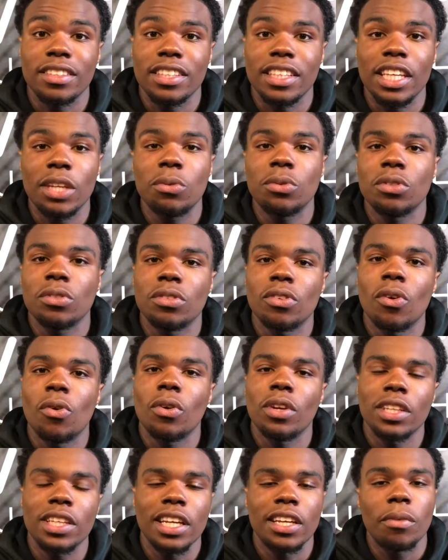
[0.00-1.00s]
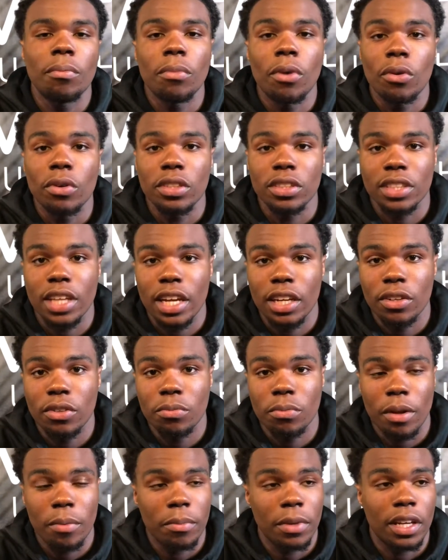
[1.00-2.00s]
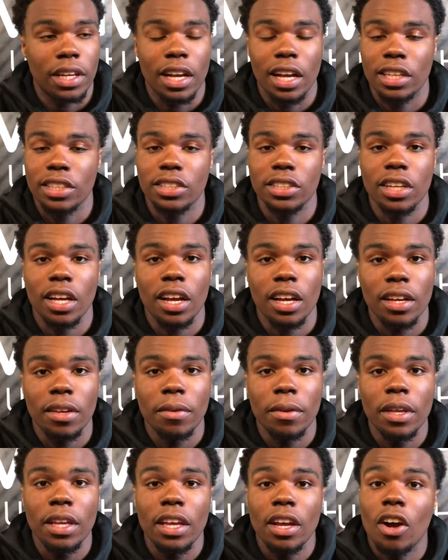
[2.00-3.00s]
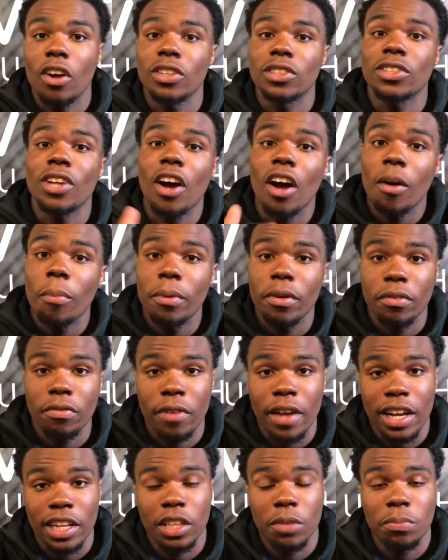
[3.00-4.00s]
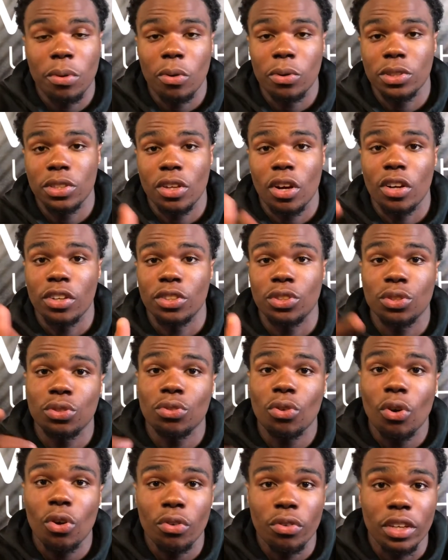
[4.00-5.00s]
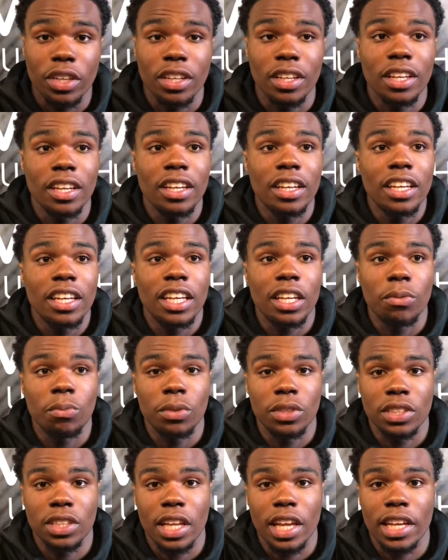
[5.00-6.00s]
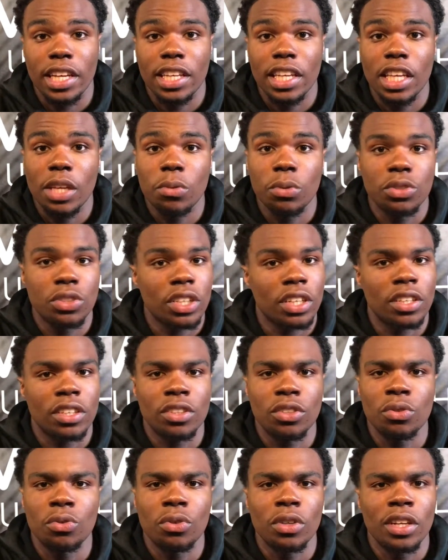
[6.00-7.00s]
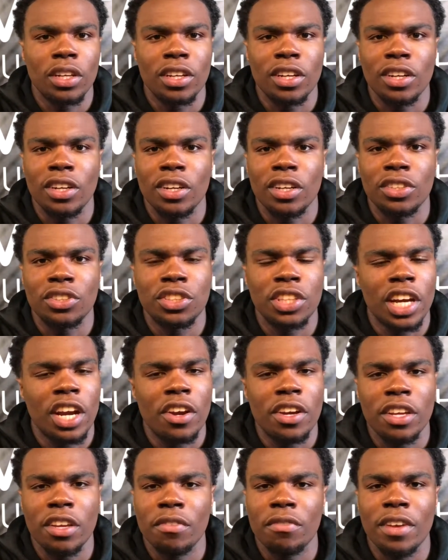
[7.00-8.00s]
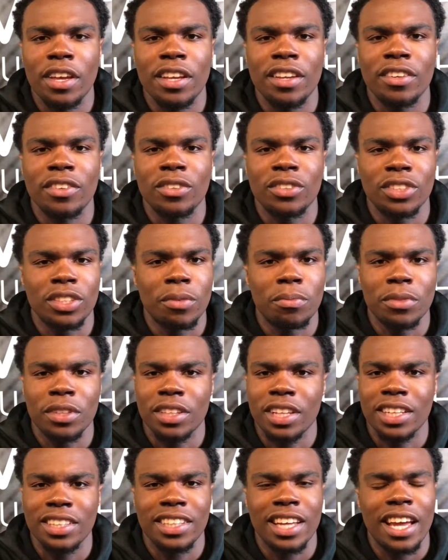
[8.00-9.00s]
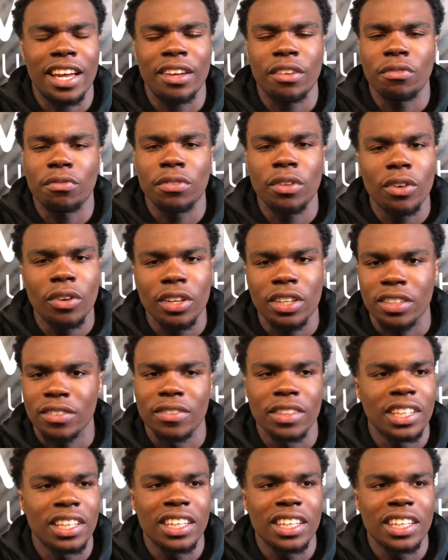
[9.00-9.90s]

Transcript: He was going to get a motorcycle. My man got shot. On top of the fact, he posted on his story and was like, he was trying to do a charity event or something like that in Florida.